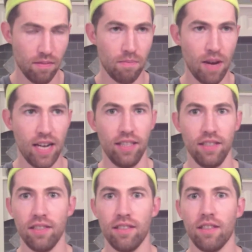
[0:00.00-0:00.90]

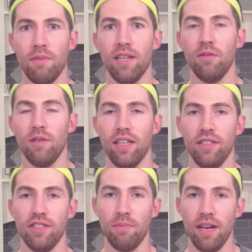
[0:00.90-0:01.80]
pennies compared to what I
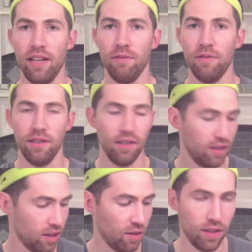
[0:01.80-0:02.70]
used to pay for
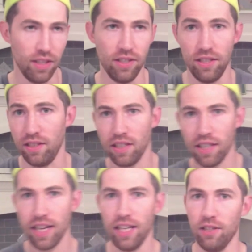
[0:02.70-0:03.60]
coffees
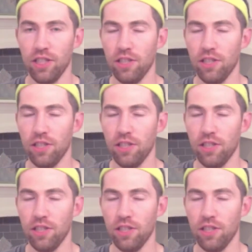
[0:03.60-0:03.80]
and energy